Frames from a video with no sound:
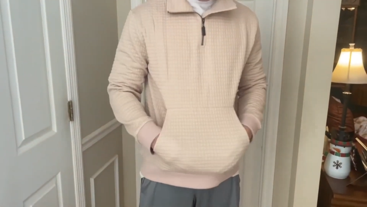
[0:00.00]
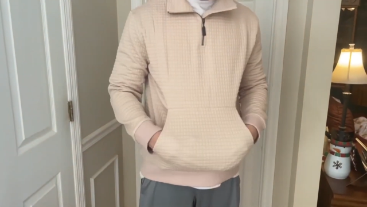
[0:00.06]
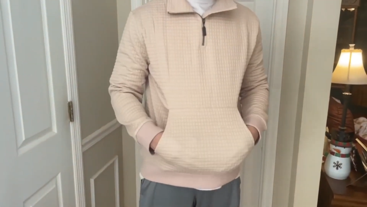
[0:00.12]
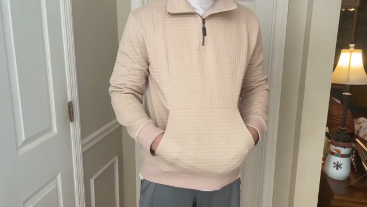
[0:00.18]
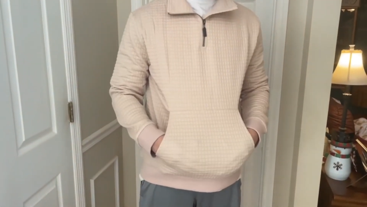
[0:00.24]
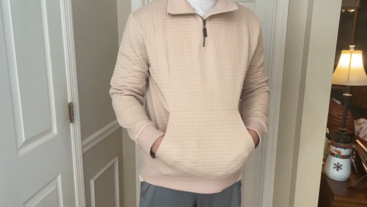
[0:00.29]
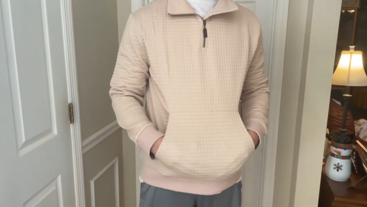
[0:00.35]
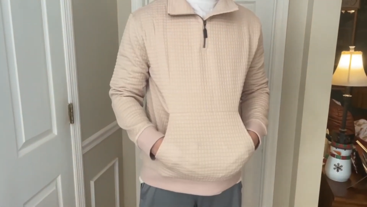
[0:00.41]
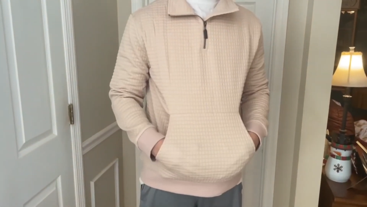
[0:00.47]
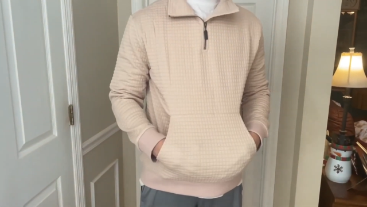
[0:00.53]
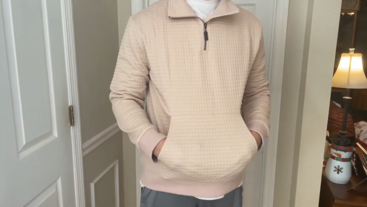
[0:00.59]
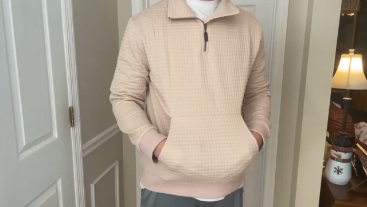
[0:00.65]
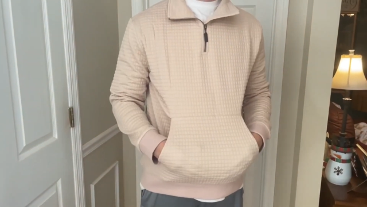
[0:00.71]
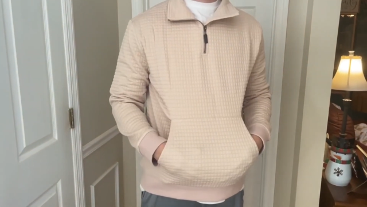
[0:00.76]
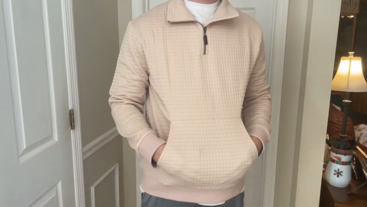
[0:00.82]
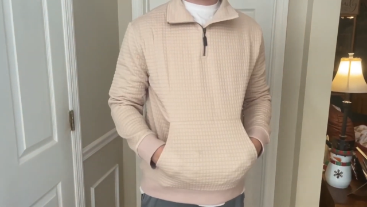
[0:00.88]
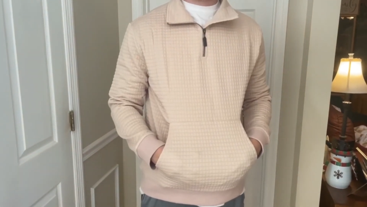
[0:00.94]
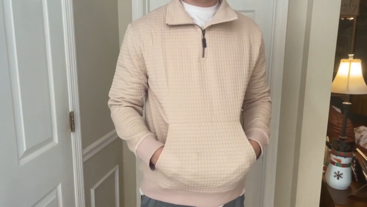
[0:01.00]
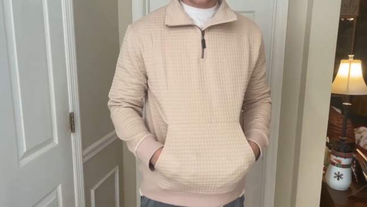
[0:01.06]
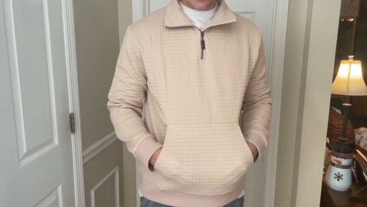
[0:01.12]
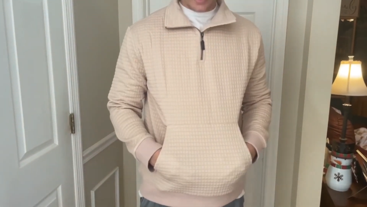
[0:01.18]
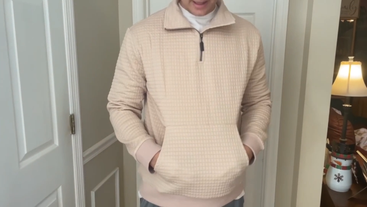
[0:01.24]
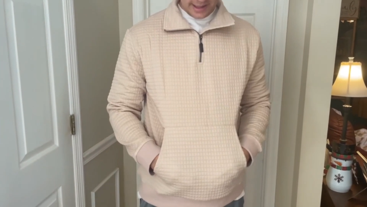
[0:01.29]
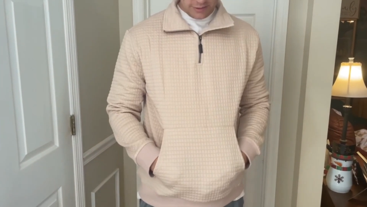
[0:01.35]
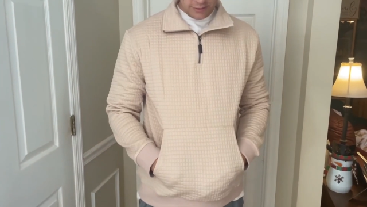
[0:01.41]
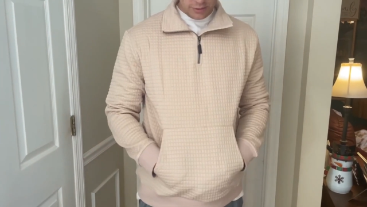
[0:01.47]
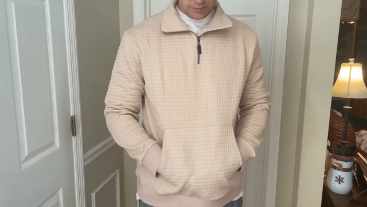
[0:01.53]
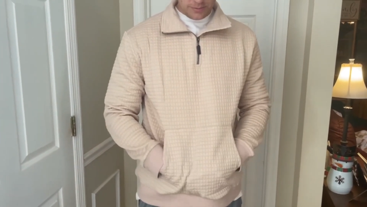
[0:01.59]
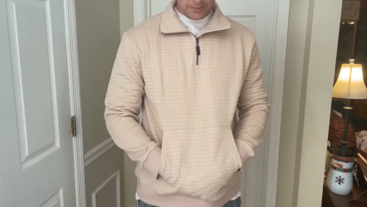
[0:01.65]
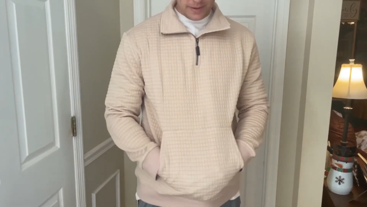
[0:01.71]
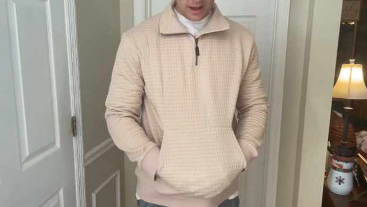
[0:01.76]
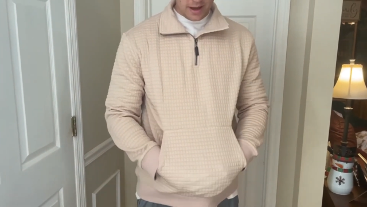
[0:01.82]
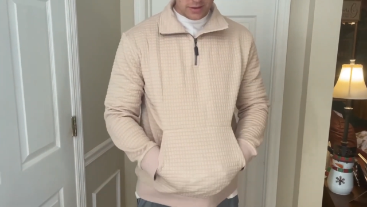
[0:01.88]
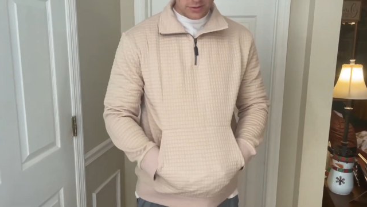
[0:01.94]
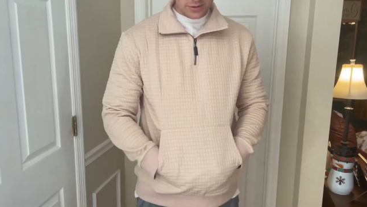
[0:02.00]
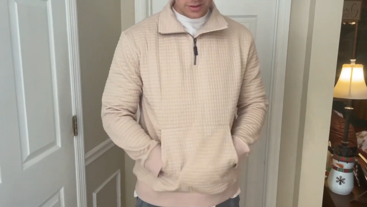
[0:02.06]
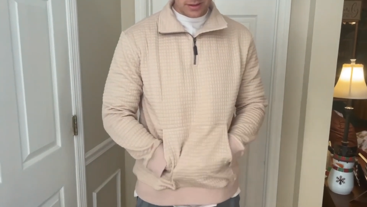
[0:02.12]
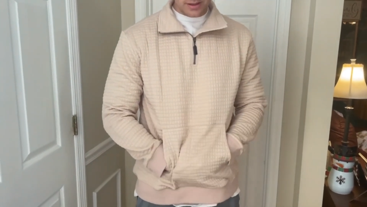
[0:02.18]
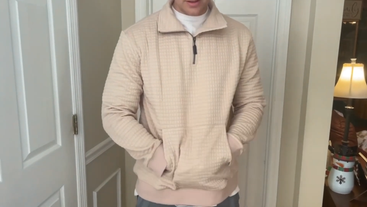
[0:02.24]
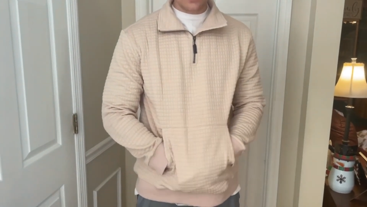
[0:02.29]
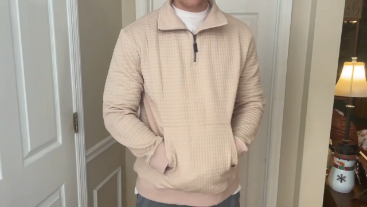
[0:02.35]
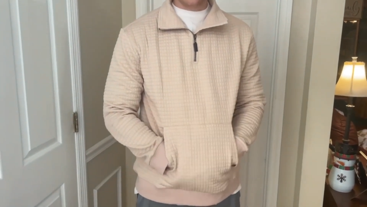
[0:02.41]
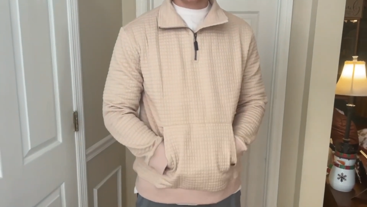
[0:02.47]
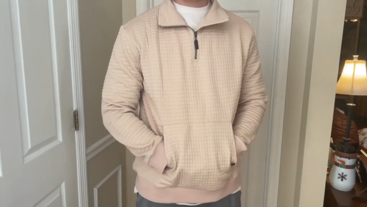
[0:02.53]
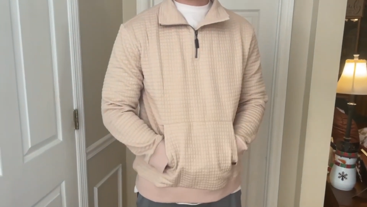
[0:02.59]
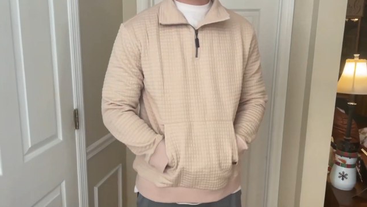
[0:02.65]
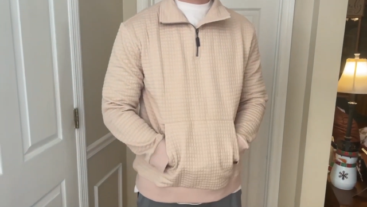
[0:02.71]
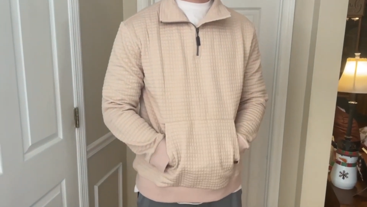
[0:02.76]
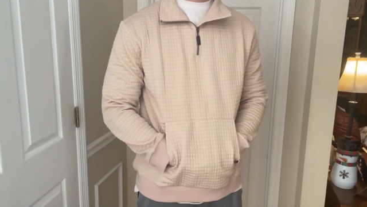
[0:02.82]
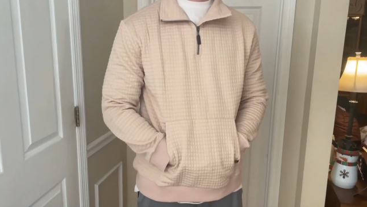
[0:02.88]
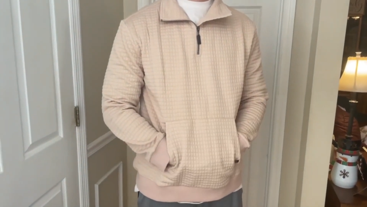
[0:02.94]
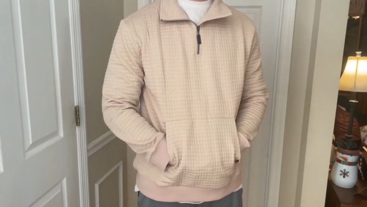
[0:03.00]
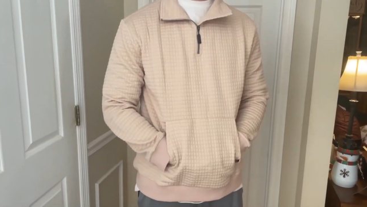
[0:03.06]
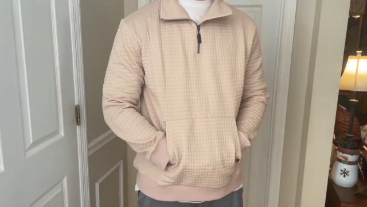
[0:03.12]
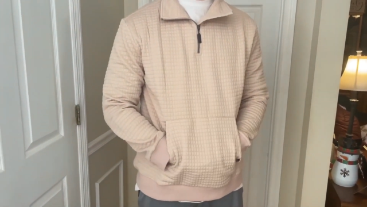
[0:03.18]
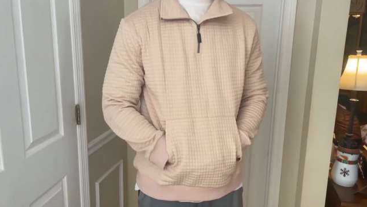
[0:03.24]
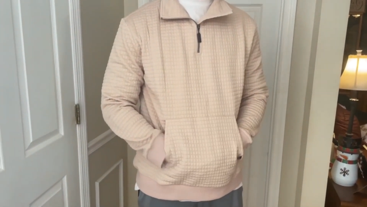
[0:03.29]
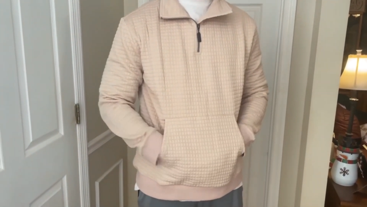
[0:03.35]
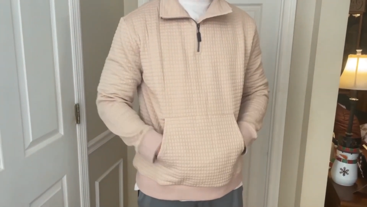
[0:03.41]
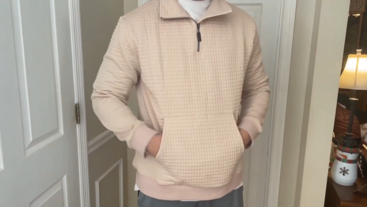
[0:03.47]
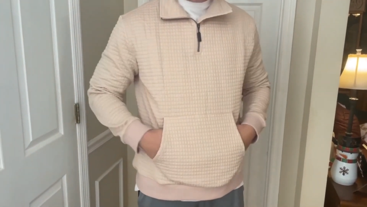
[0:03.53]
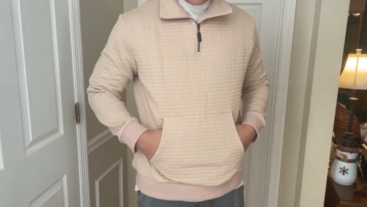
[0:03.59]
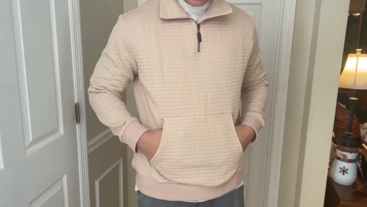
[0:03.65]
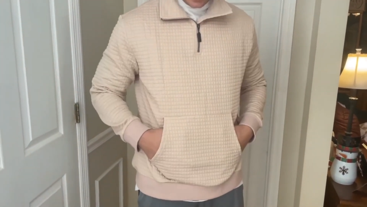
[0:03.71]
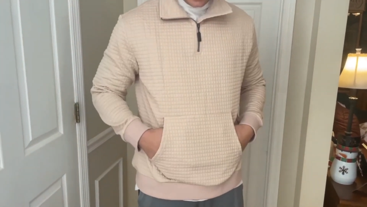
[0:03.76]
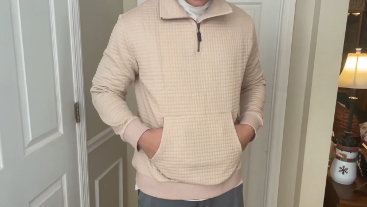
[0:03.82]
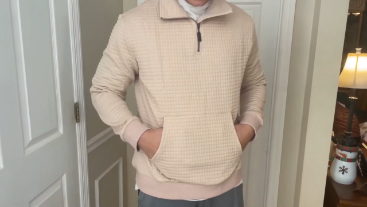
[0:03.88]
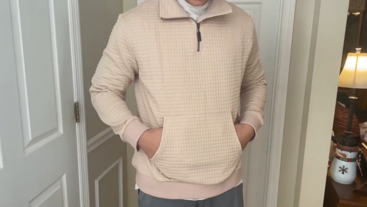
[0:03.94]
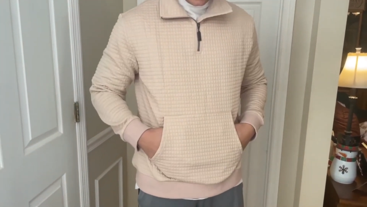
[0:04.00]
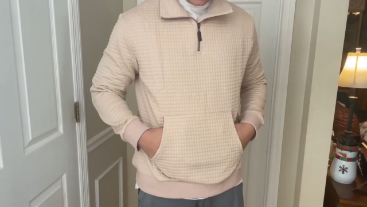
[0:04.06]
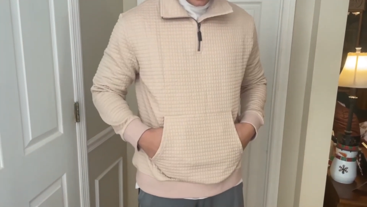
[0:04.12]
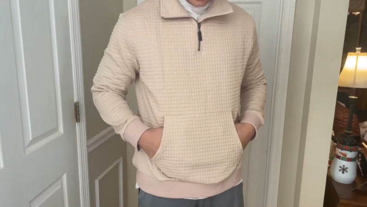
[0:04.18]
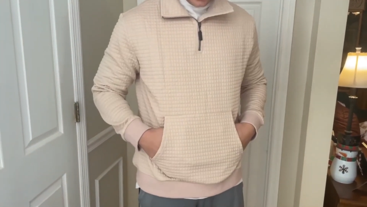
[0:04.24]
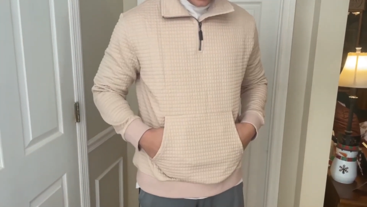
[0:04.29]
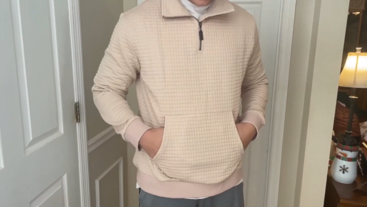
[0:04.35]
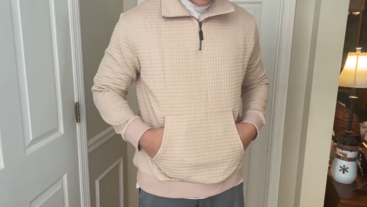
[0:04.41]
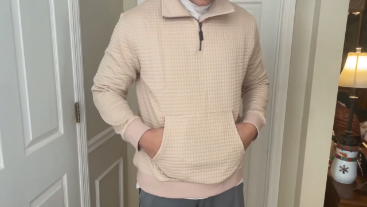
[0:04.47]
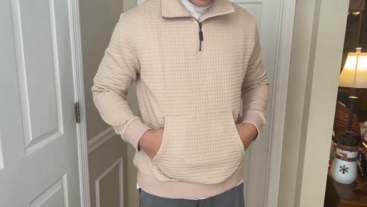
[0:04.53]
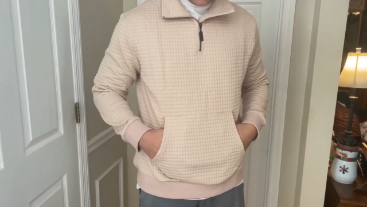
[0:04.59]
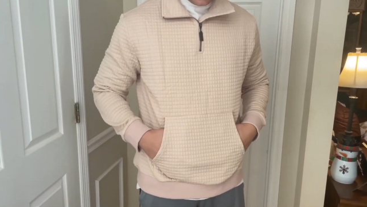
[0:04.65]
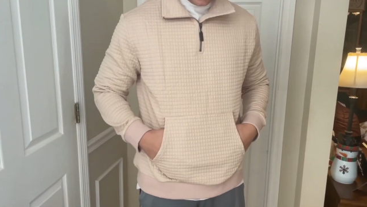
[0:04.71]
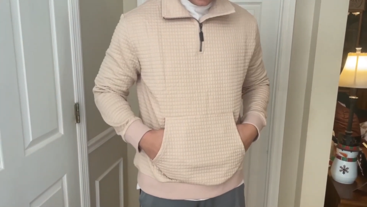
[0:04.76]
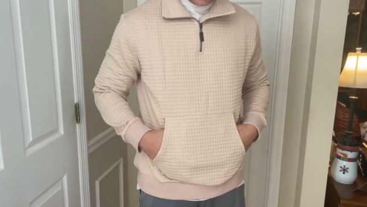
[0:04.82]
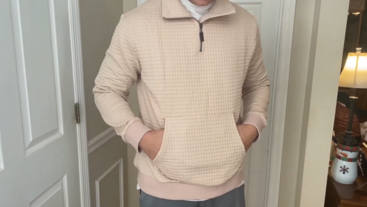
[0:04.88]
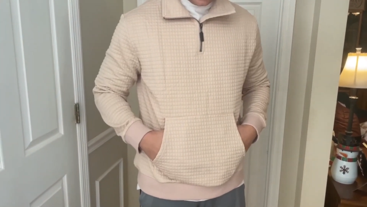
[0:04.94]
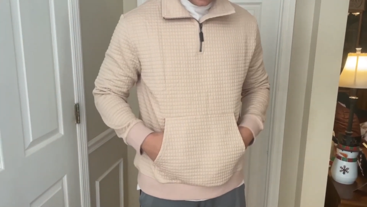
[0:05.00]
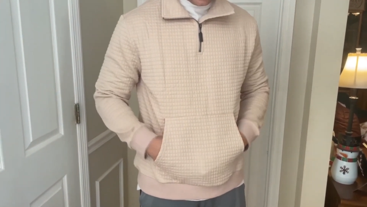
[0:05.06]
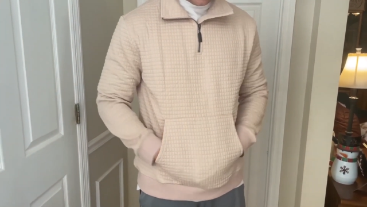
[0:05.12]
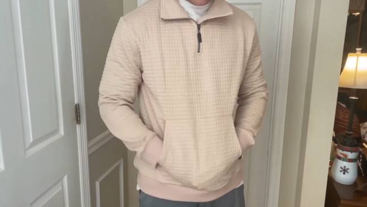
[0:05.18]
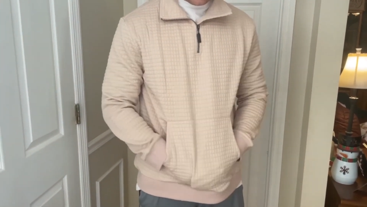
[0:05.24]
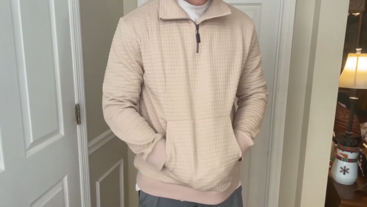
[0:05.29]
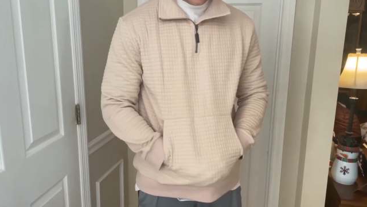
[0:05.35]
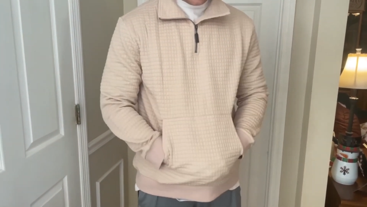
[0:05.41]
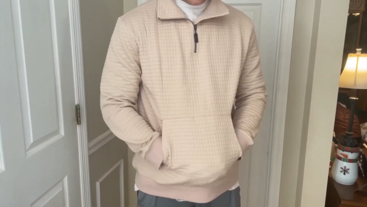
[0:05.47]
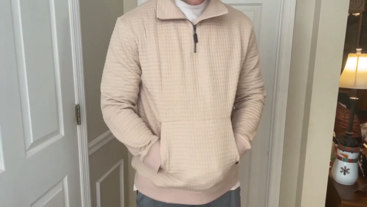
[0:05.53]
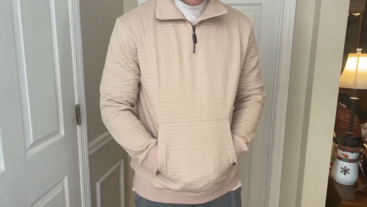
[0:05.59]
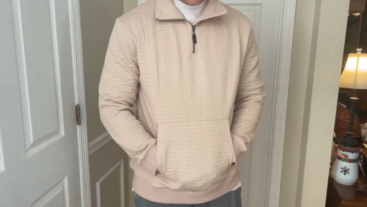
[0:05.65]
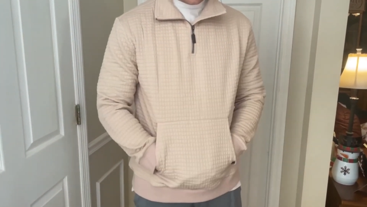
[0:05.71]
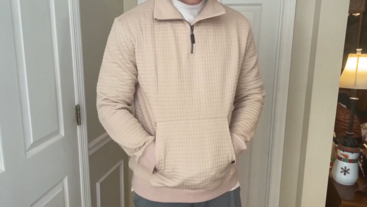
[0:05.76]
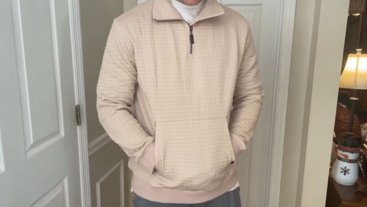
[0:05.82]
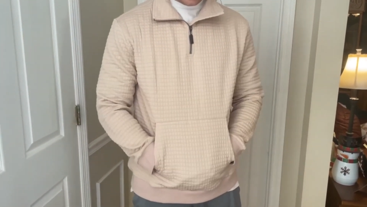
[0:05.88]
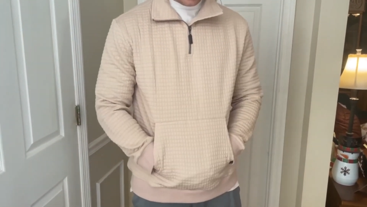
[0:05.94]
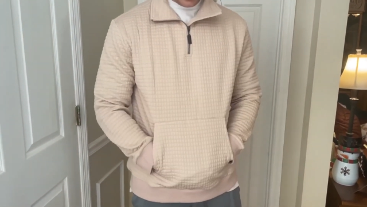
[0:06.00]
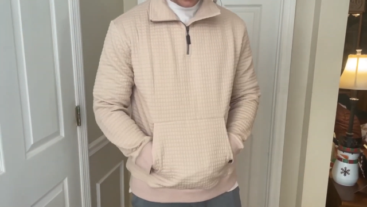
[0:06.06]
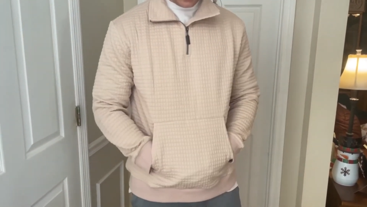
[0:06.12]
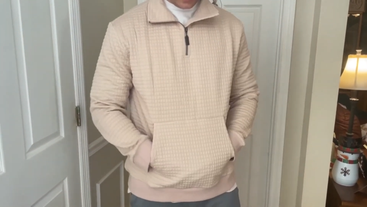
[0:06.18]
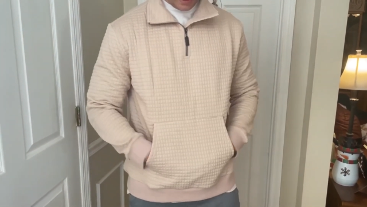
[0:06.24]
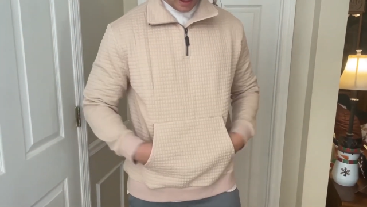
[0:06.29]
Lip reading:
No face is visible, so there are no lips to read.